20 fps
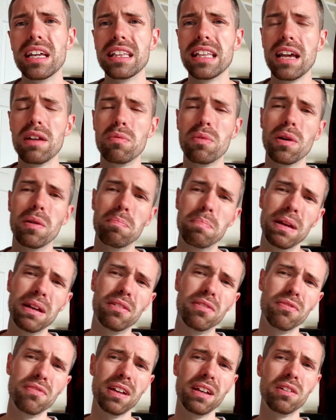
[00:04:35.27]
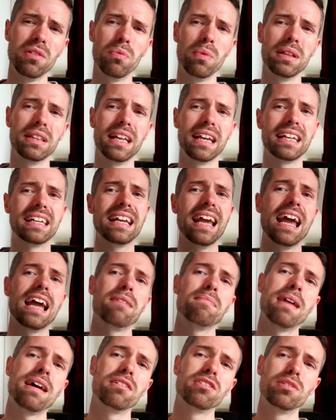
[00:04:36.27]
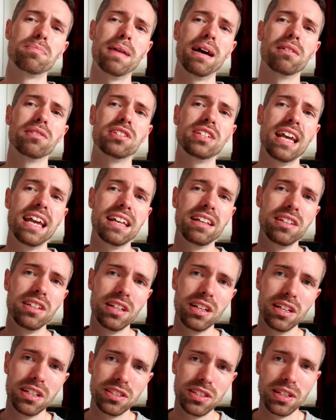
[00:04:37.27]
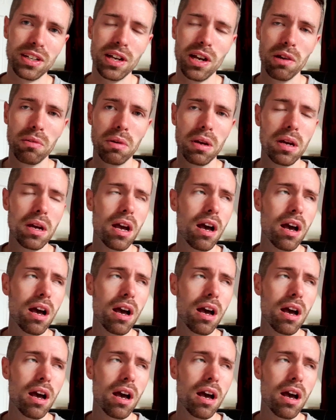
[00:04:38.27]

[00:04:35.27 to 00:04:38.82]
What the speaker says: they were a big thing when they came out about 10 years ago.